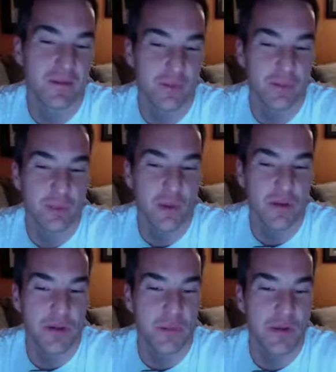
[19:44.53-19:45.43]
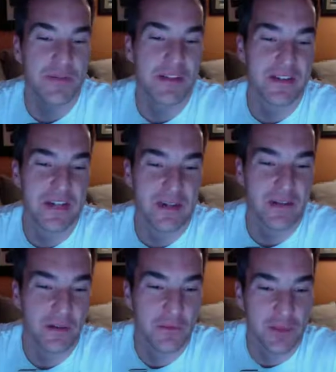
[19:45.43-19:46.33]
broke the previous
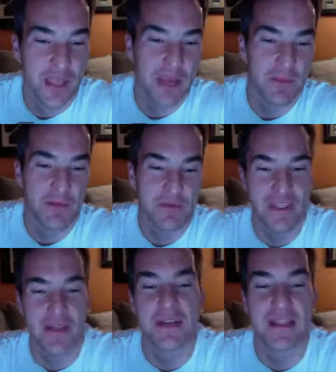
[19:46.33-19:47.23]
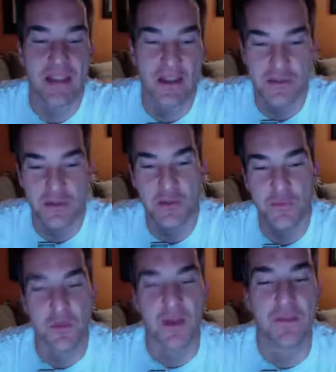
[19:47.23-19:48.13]
standalone game of
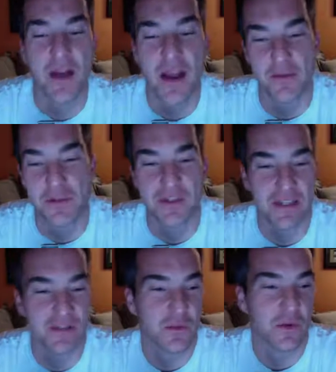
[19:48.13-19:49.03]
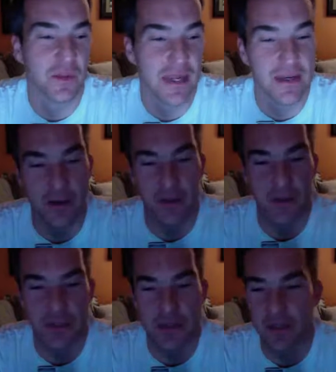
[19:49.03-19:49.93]
70,245, which is against Orlando, which
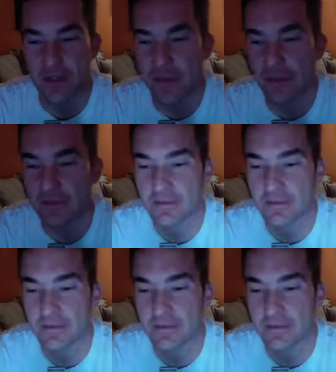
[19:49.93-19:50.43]
we talked about